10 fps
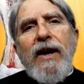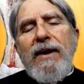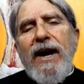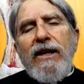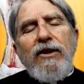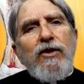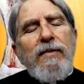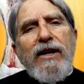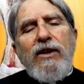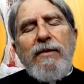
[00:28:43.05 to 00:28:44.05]
not going to do
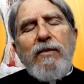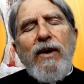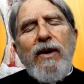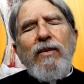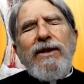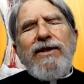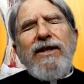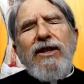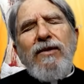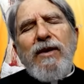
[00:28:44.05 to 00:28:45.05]
my human will. What's the
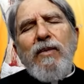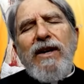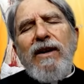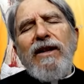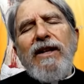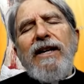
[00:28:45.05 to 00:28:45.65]
human will?